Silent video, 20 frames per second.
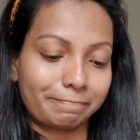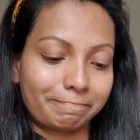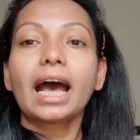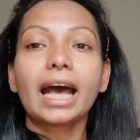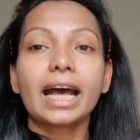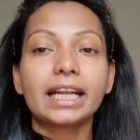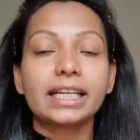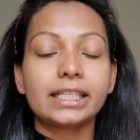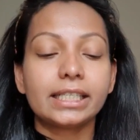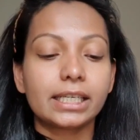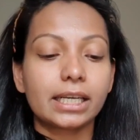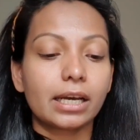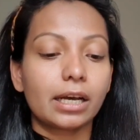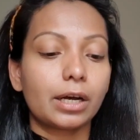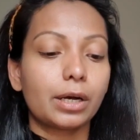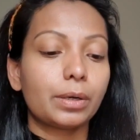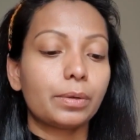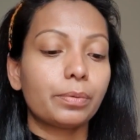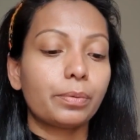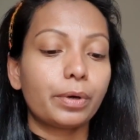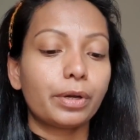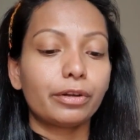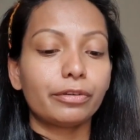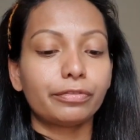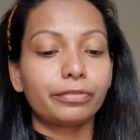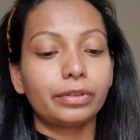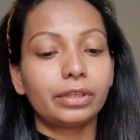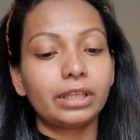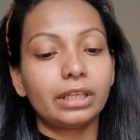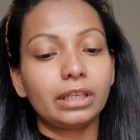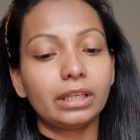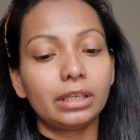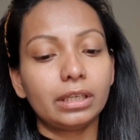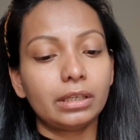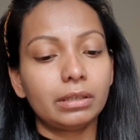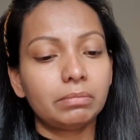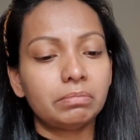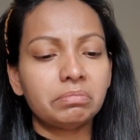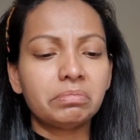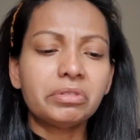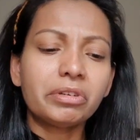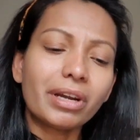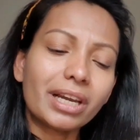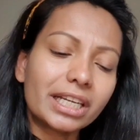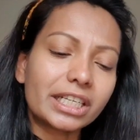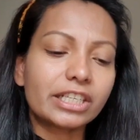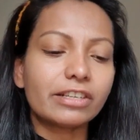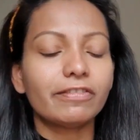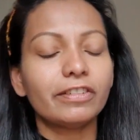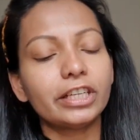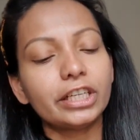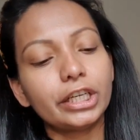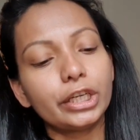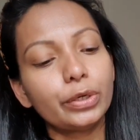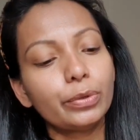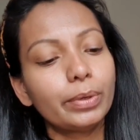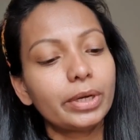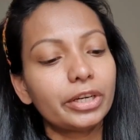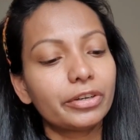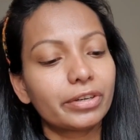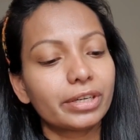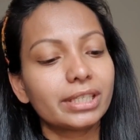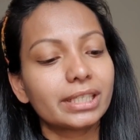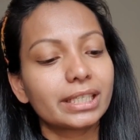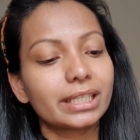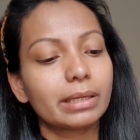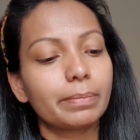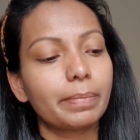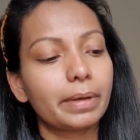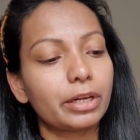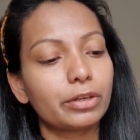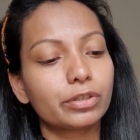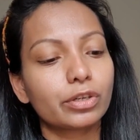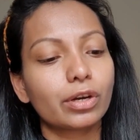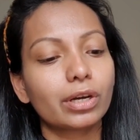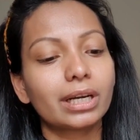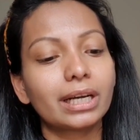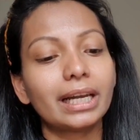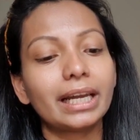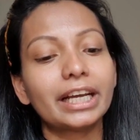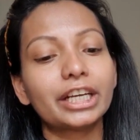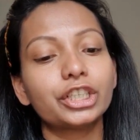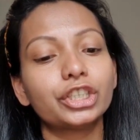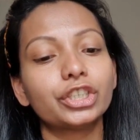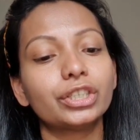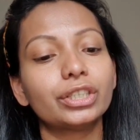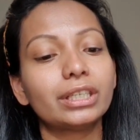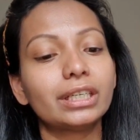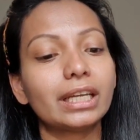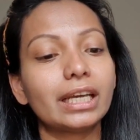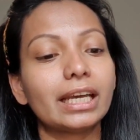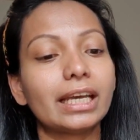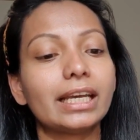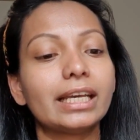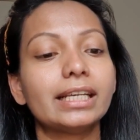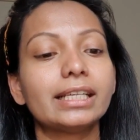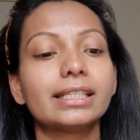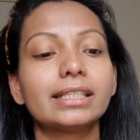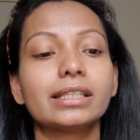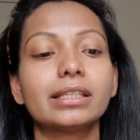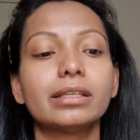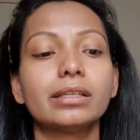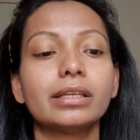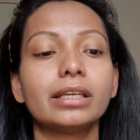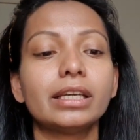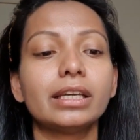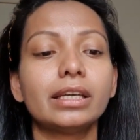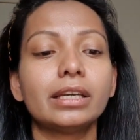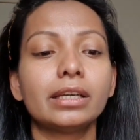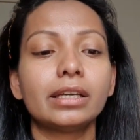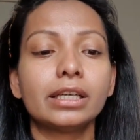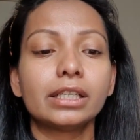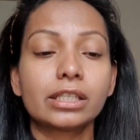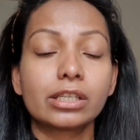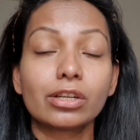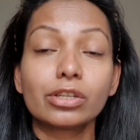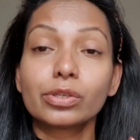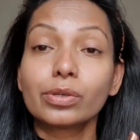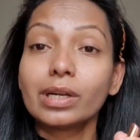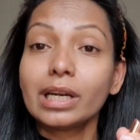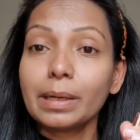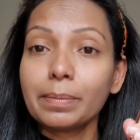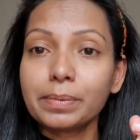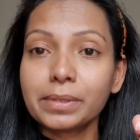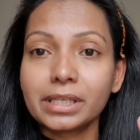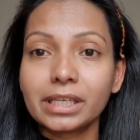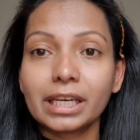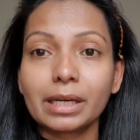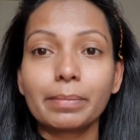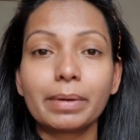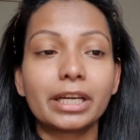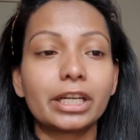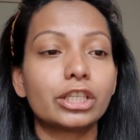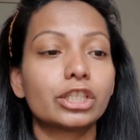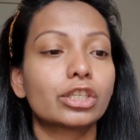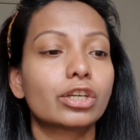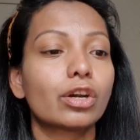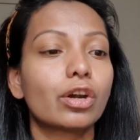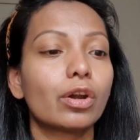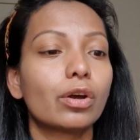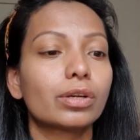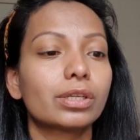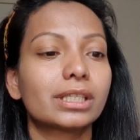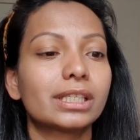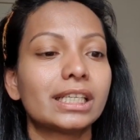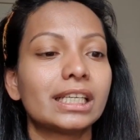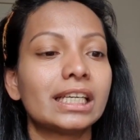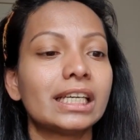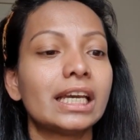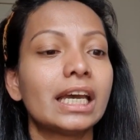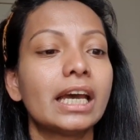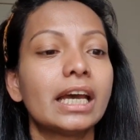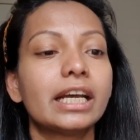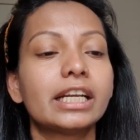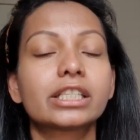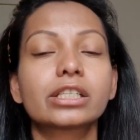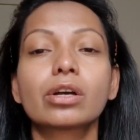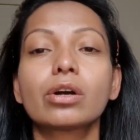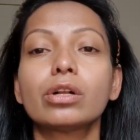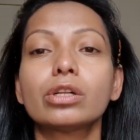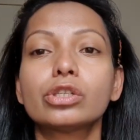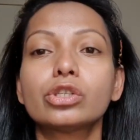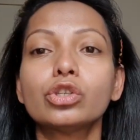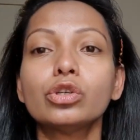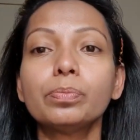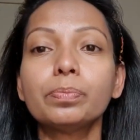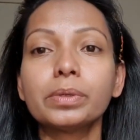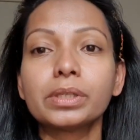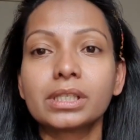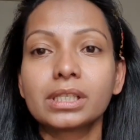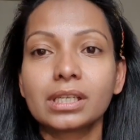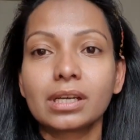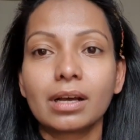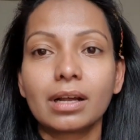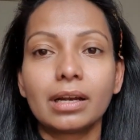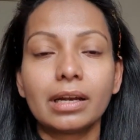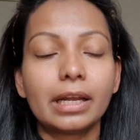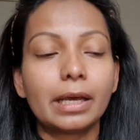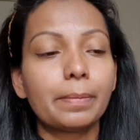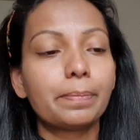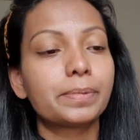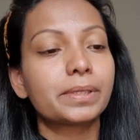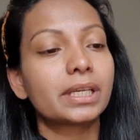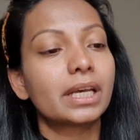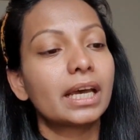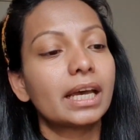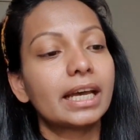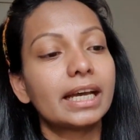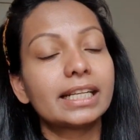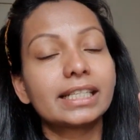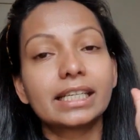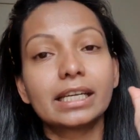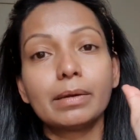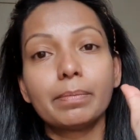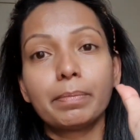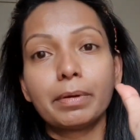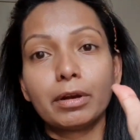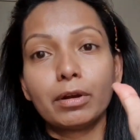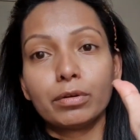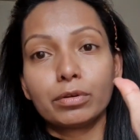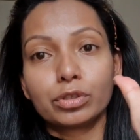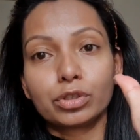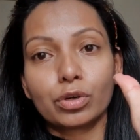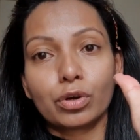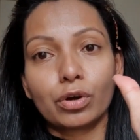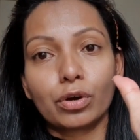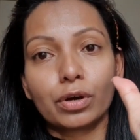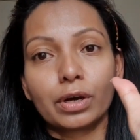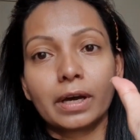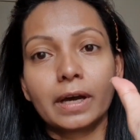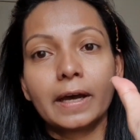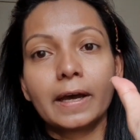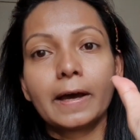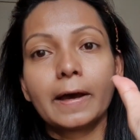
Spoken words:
And one of the relatively new entrants in the Pillow Talk collection is it's also a lipstick, but it's glossy. It's called Superstar Lips. It's in Pillow Talk.